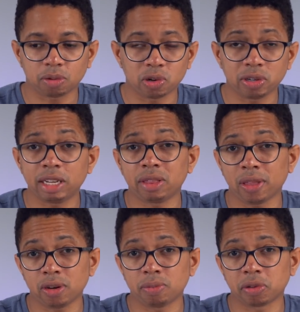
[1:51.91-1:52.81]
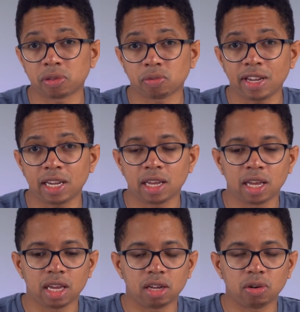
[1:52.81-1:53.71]
You will need Thunderbolt 3
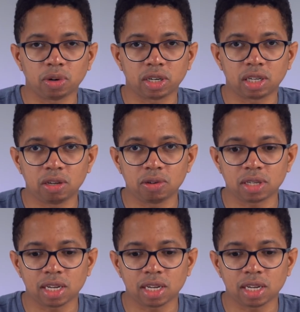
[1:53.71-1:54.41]
in order to use